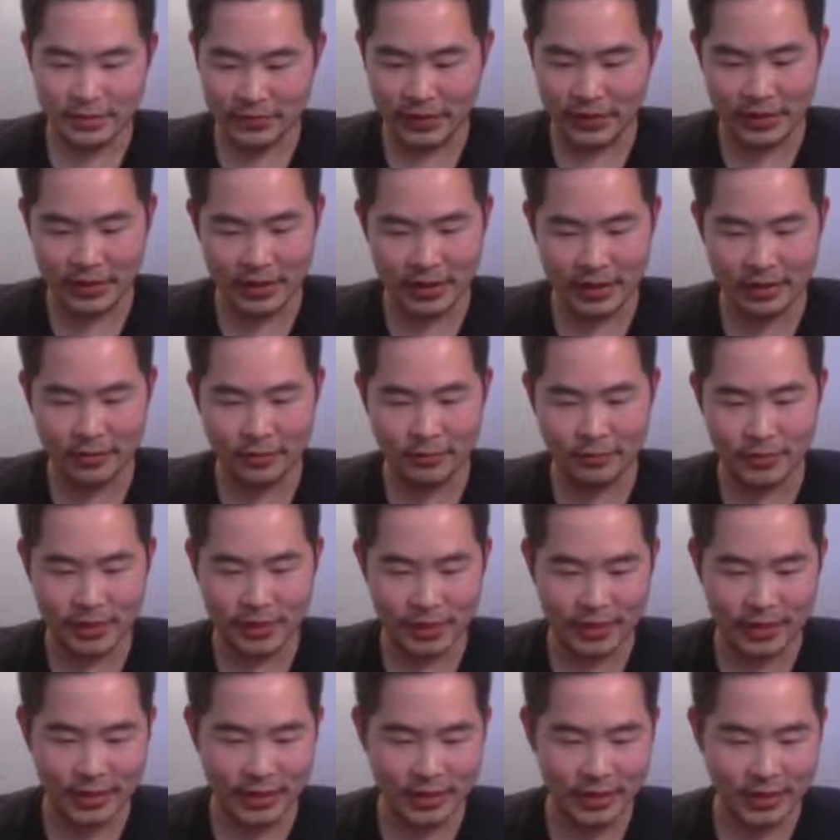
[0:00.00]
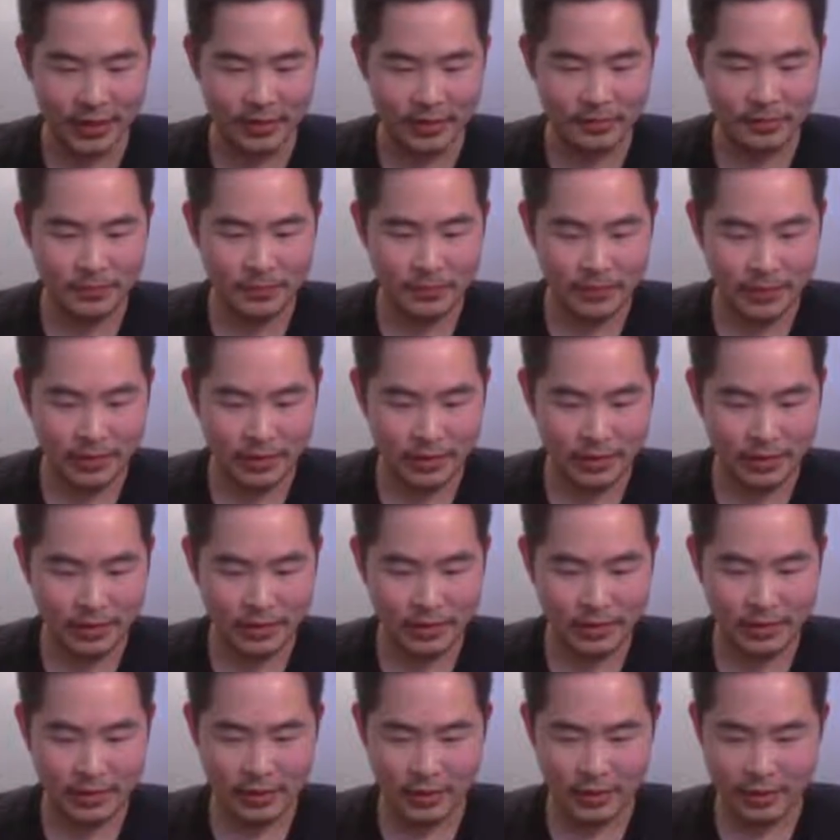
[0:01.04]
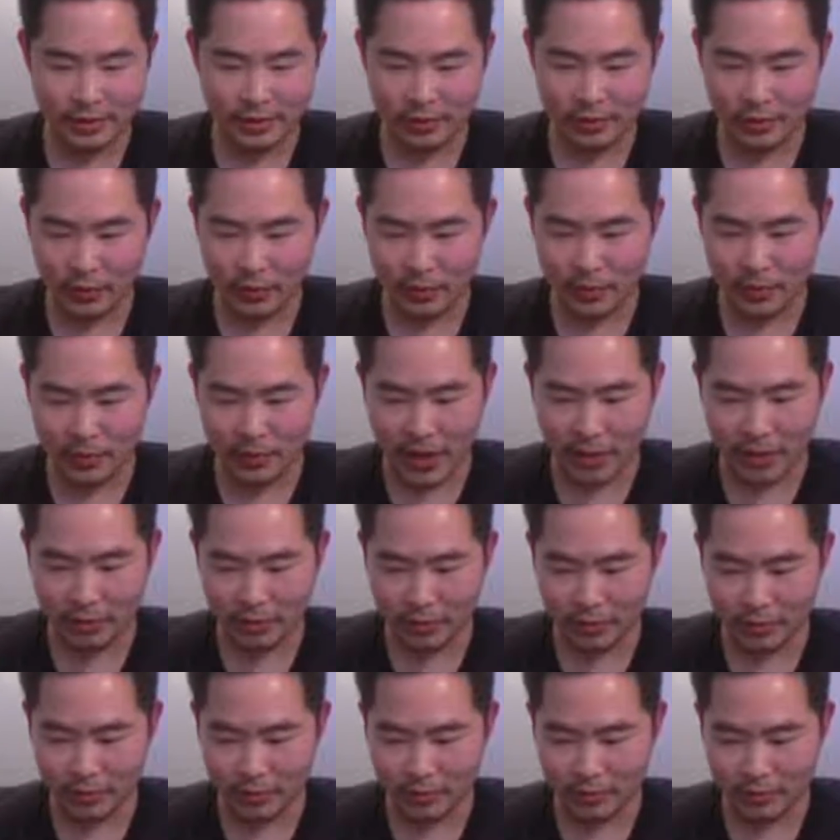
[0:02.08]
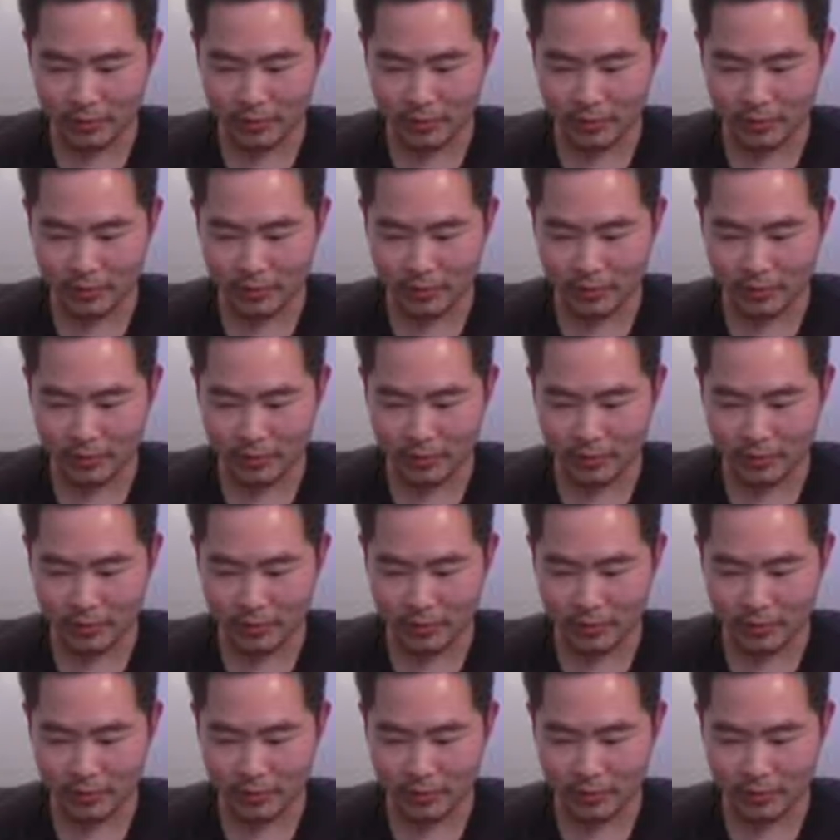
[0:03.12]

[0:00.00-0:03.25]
15 is really easy. Yeah, it's only one battle too.